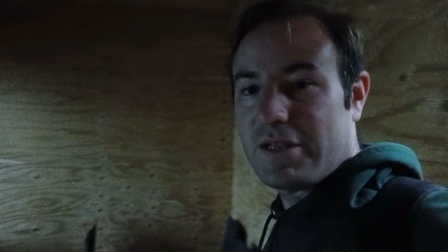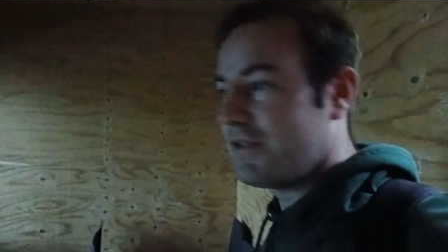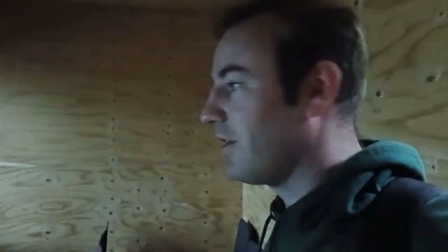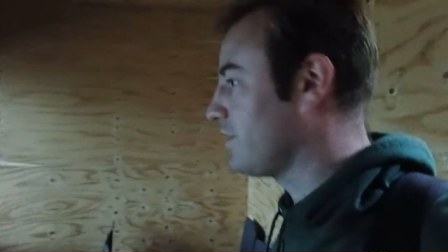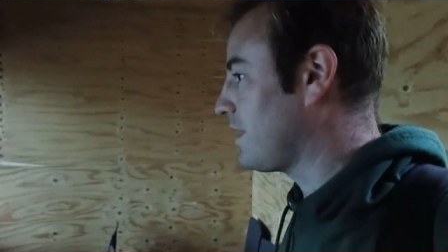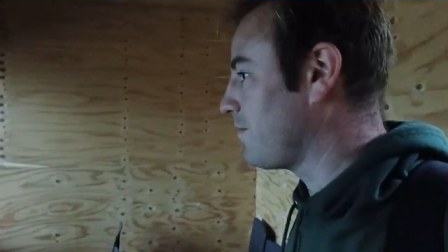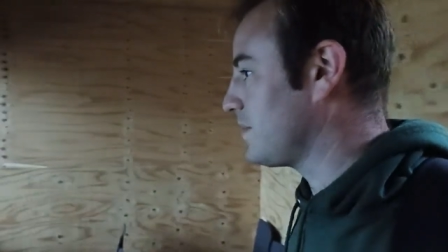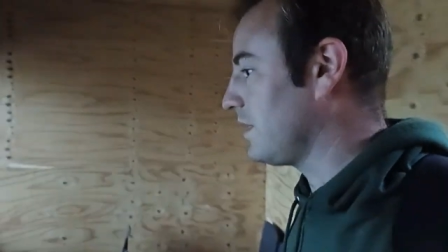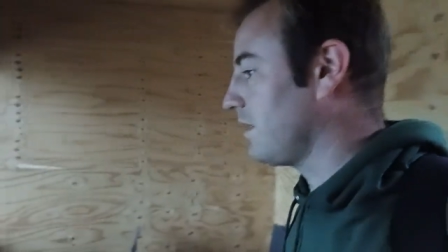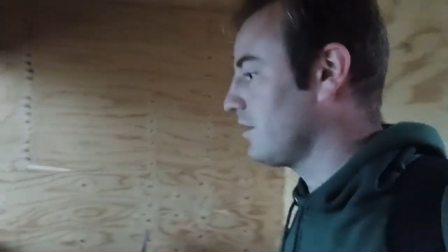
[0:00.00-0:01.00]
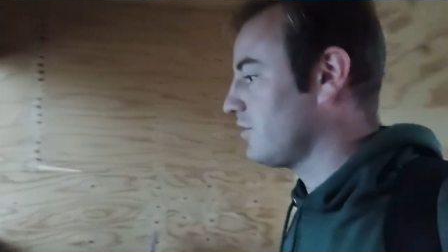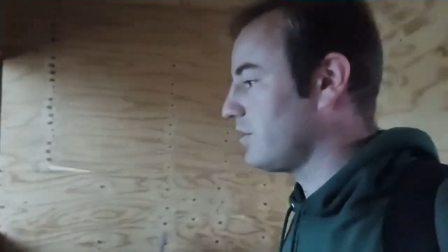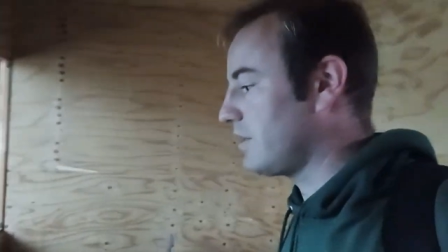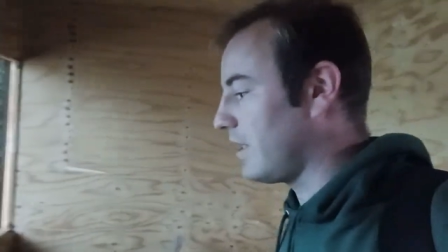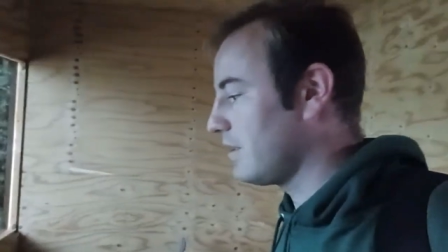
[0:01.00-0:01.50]
it's nice and empty, it's
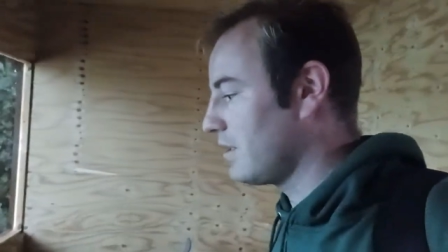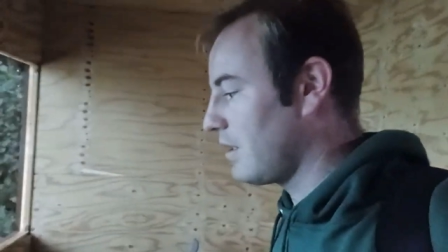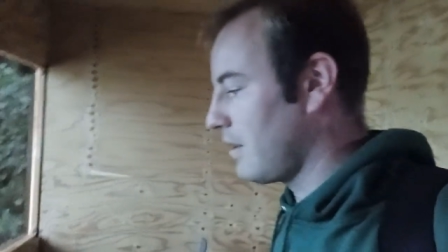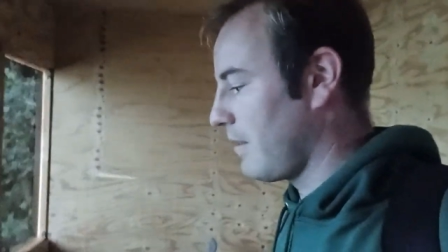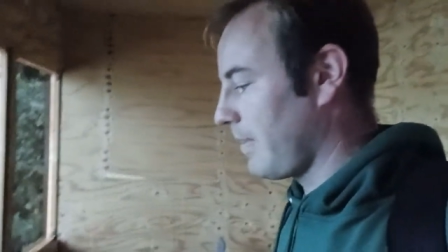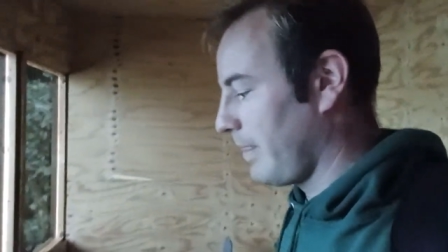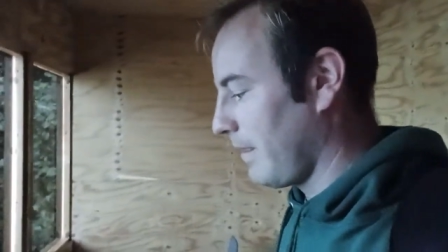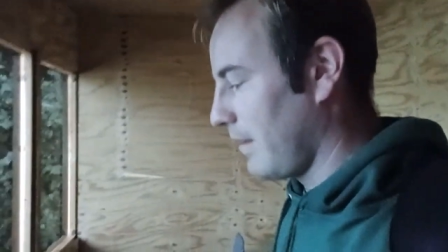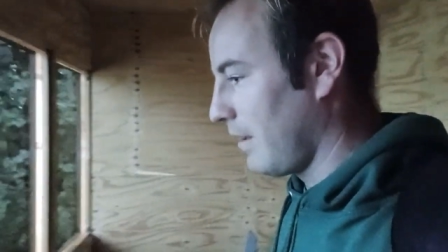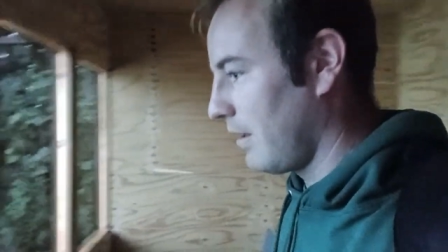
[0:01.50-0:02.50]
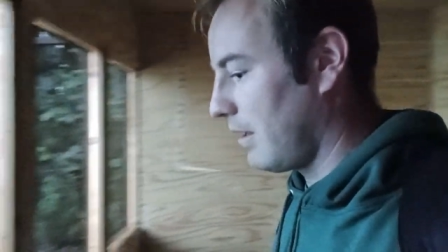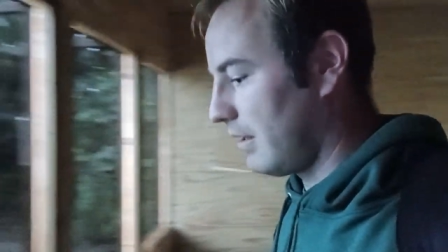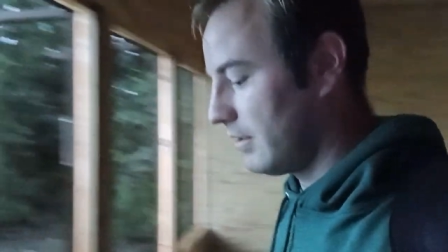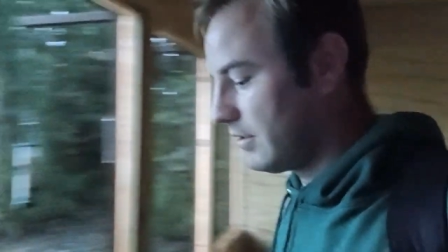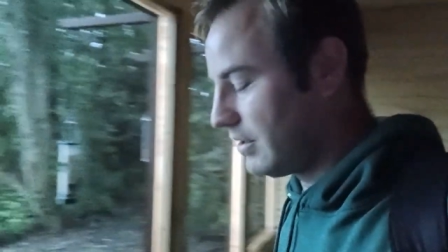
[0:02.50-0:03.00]
just us.
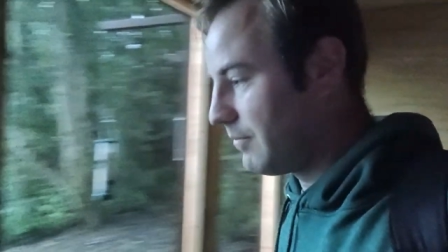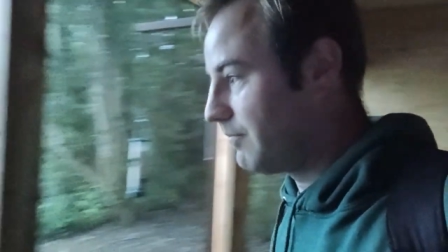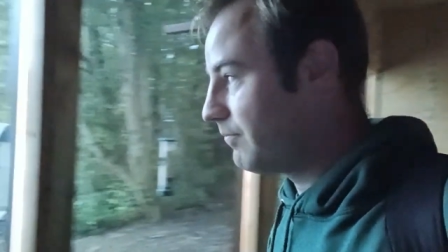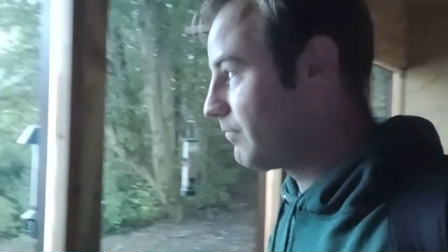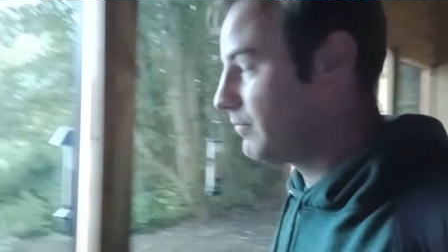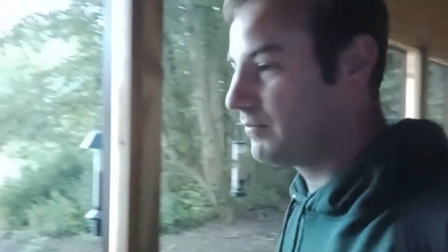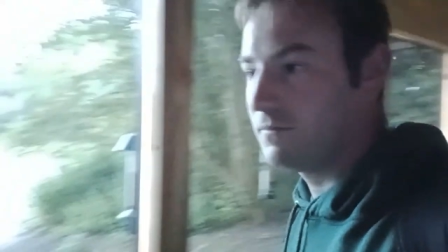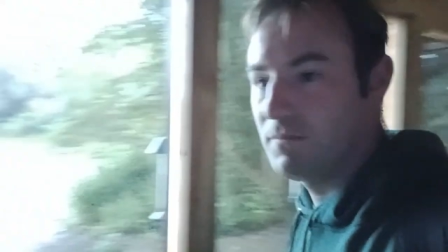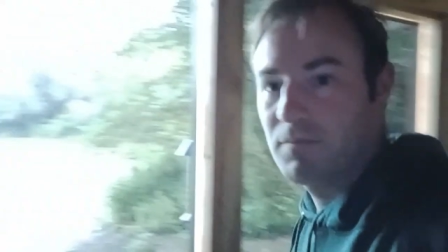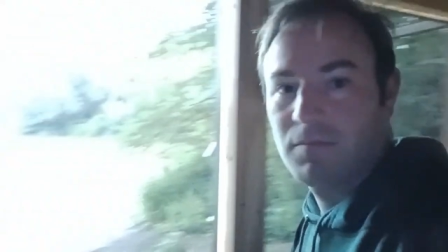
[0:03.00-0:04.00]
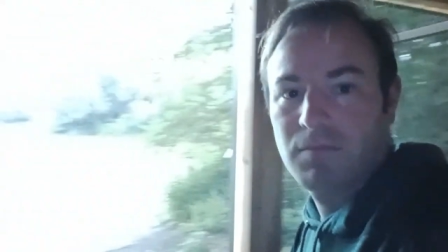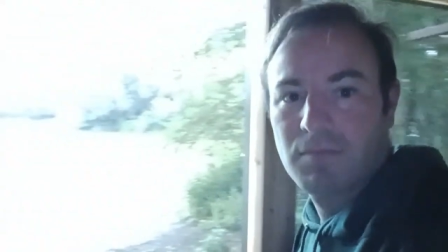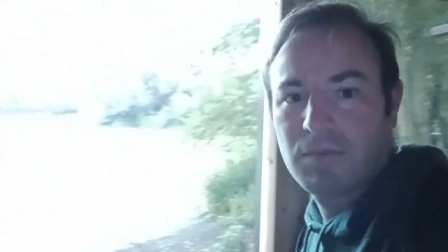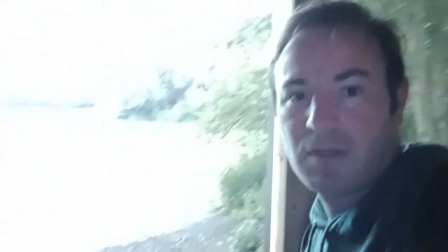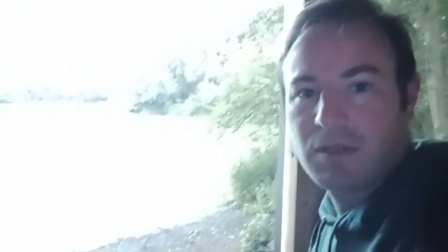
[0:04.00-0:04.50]
And um,
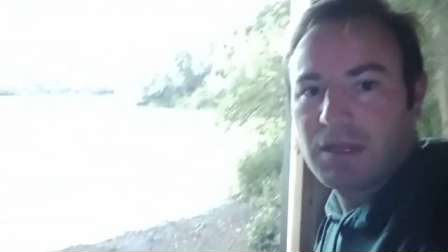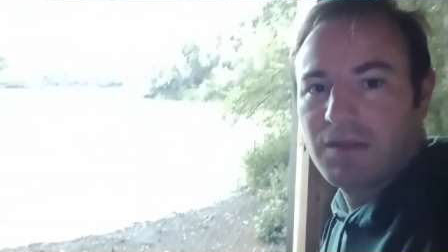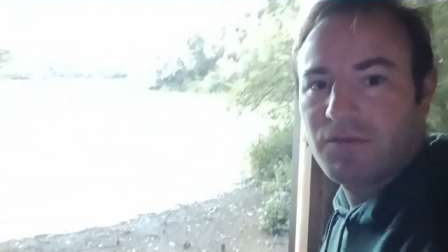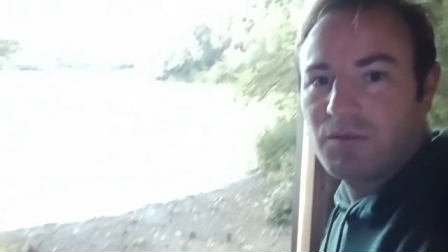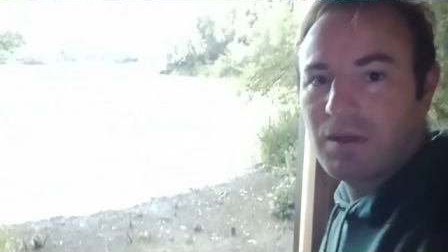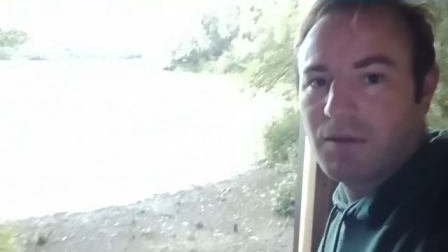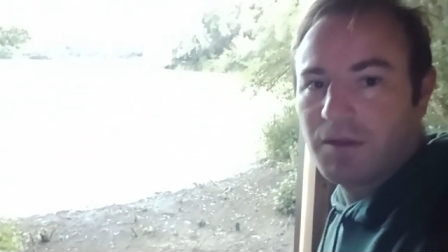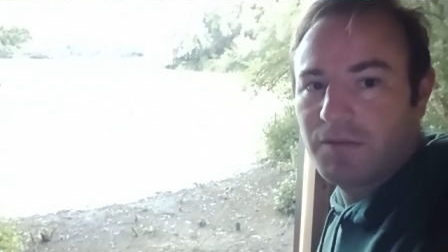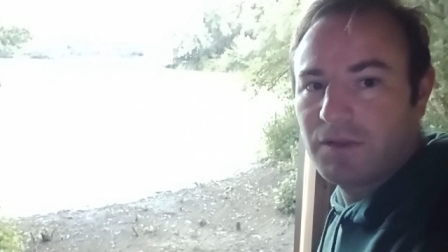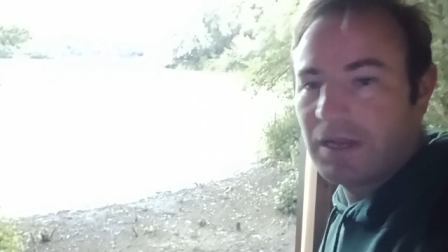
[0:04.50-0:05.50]
get a view out over the